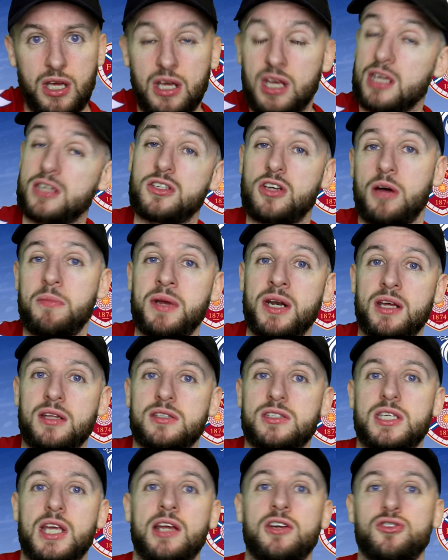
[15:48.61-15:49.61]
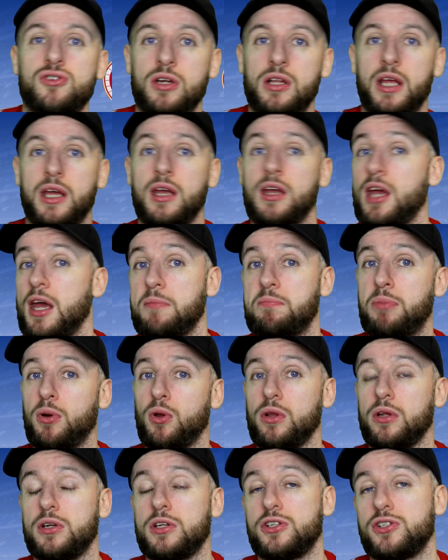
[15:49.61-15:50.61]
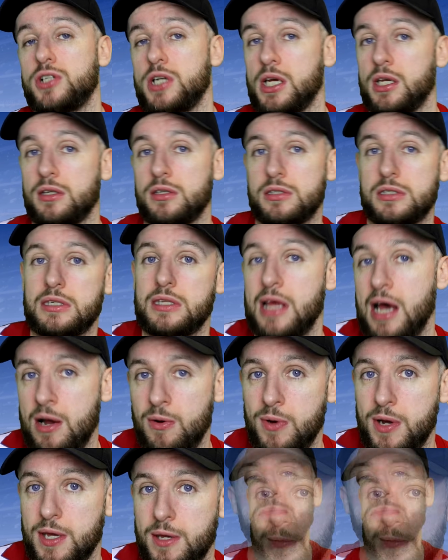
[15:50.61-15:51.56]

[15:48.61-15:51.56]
He's coming in centrally and pulling the strings that way.